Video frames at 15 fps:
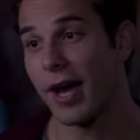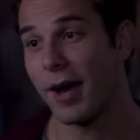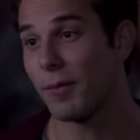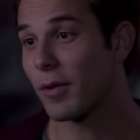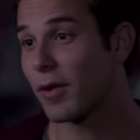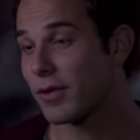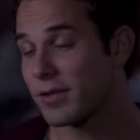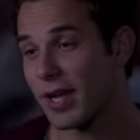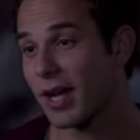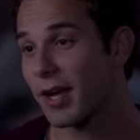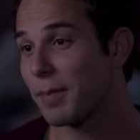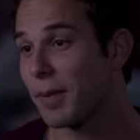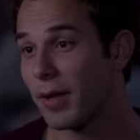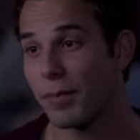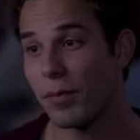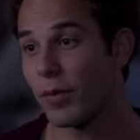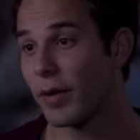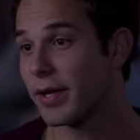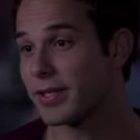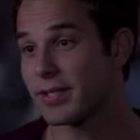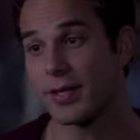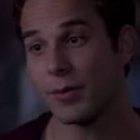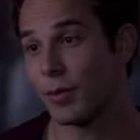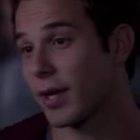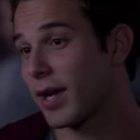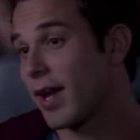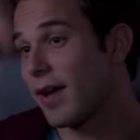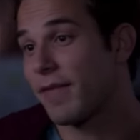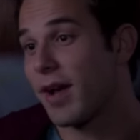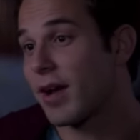I'm one of those acapella boys, and we're
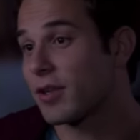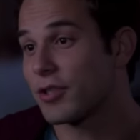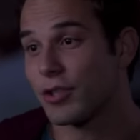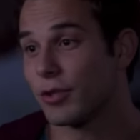gonna have acapella